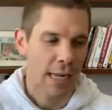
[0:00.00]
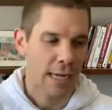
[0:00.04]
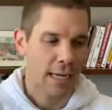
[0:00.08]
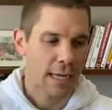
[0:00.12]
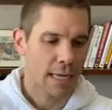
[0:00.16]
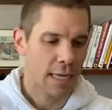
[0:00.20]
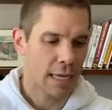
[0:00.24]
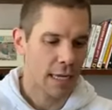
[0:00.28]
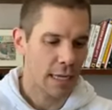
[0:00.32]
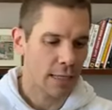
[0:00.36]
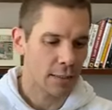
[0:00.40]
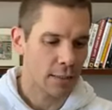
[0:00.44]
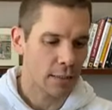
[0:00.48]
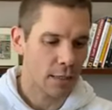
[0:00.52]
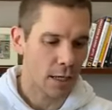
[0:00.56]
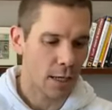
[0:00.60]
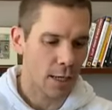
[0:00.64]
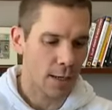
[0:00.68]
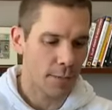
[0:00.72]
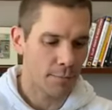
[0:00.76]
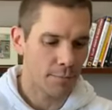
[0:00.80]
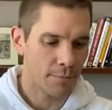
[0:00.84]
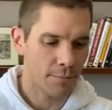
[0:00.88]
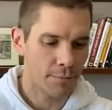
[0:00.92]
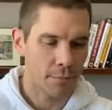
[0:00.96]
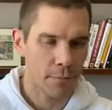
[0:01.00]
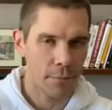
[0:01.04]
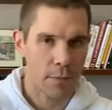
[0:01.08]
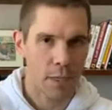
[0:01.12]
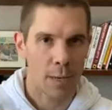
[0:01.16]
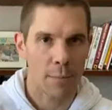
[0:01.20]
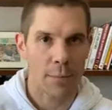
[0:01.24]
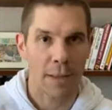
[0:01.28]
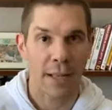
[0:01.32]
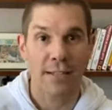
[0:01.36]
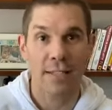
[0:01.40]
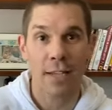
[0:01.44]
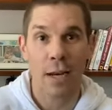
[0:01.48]
And
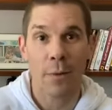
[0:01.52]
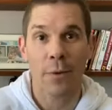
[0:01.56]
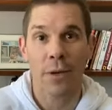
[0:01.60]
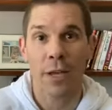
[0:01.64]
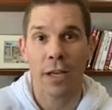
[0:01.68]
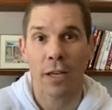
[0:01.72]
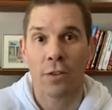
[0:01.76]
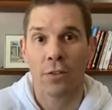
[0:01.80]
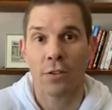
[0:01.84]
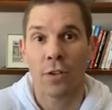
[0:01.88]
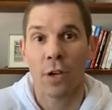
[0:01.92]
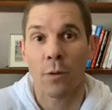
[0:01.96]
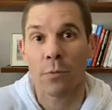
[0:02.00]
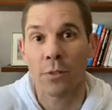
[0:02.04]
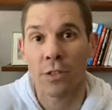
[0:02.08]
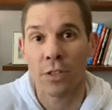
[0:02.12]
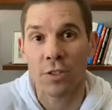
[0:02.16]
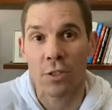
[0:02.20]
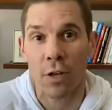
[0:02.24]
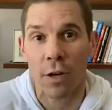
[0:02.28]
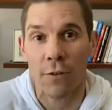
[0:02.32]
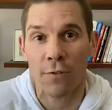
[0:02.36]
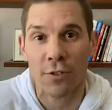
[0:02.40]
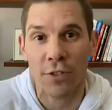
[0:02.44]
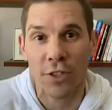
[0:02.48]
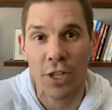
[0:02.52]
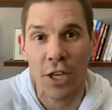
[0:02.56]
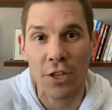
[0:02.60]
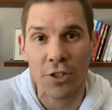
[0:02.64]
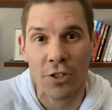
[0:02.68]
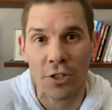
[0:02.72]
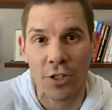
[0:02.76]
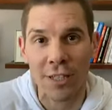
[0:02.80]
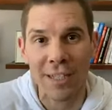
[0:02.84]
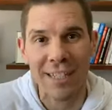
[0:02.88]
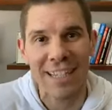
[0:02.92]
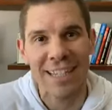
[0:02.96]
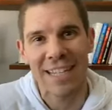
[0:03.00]
by the time we got done with this
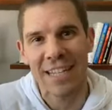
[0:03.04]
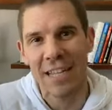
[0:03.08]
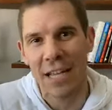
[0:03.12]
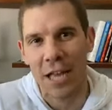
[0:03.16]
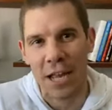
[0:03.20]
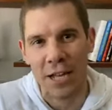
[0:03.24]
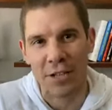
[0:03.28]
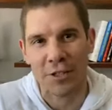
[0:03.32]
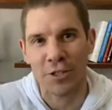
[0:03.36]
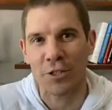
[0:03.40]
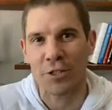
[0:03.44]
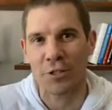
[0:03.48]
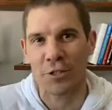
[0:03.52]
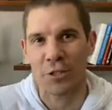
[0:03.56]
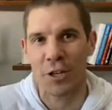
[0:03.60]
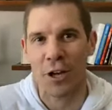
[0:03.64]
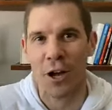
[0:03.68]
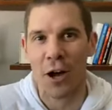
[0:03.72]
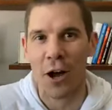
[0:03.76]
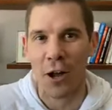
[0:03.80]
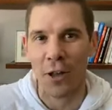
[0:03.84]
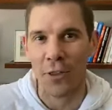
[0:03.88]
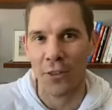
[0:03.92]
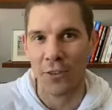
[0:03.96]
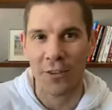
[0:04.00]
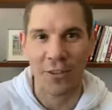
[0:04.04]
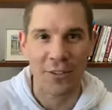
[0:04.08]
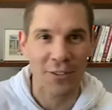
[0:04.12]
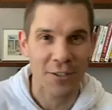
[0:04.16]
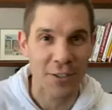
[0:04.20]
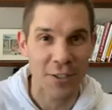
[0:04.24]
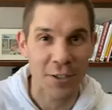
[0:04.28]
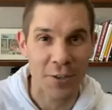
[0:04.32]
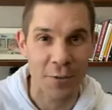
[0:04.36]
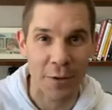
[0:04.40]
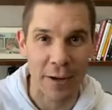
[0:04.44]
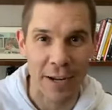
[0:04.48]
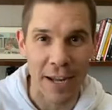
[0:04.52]
conversation, and she's
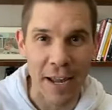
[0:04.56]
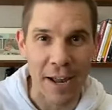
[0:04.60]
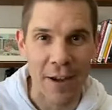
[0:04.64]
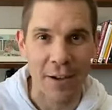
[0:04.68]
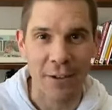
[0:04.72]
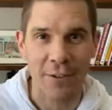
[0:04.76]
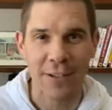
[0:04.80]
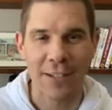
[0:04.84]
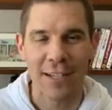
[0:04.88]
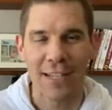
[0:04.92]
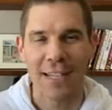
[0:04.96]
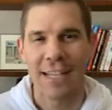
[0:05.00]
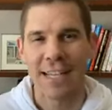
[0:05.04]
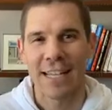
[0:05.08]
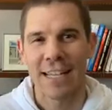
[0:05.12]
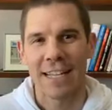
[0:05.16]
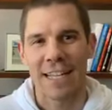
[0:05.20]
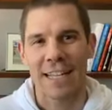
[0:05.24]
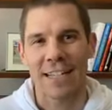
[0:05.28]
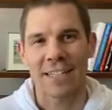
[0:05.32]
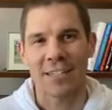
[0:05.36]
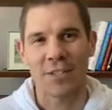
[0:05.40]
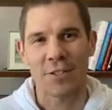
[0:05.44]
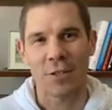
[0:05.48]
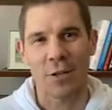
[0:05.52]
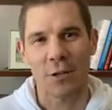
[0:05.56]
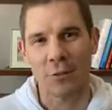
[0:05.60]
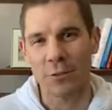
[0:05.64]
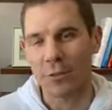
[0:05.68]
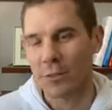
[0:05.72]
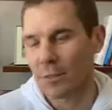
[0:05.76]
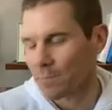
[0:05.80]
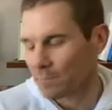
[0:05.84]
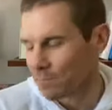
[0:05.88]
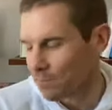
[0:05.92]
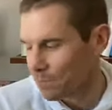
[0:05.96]
here right now, and she knows,